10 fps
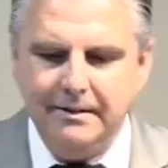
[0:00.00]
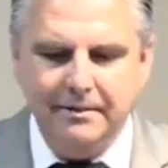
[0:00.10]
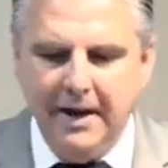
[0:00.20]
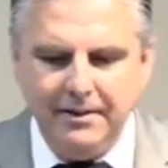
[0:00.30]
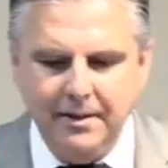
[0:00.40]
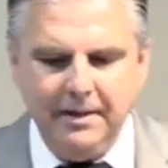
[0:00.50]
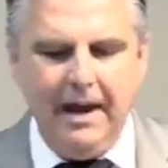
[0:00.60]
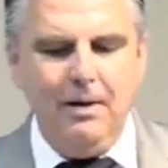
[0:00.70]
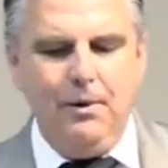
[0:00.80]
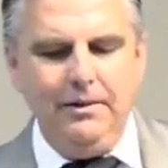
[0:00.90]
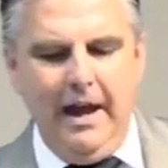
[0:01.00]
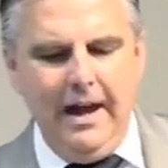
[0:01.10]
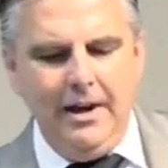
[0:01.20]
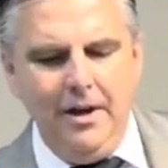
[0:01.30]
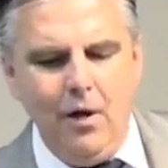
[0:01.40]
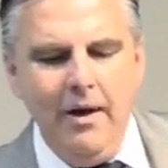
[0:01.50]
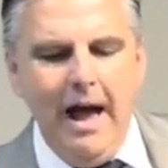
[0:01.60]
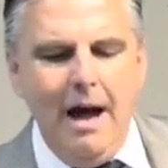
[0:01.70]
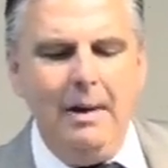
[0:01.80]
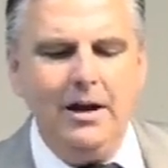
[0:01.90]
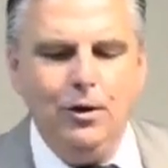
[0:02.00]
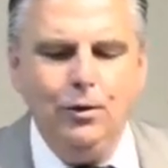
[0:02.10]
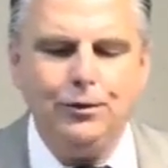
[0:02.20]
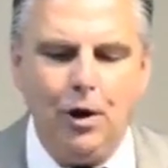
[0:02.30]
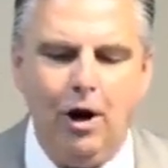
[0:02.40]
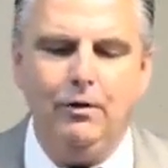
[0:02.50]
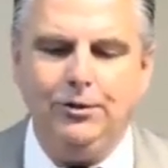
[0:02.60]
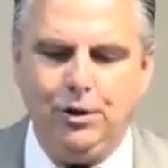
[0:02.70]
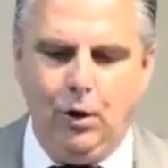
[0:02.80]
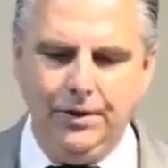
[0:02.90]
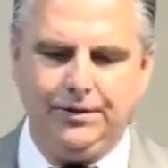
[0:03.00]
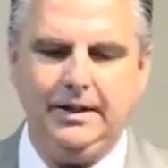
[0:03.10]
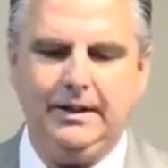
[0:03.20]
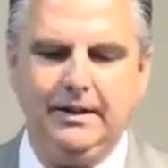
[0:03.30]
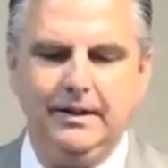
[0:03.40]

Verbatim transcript: if I just had what they had. No, how about you start rejoicing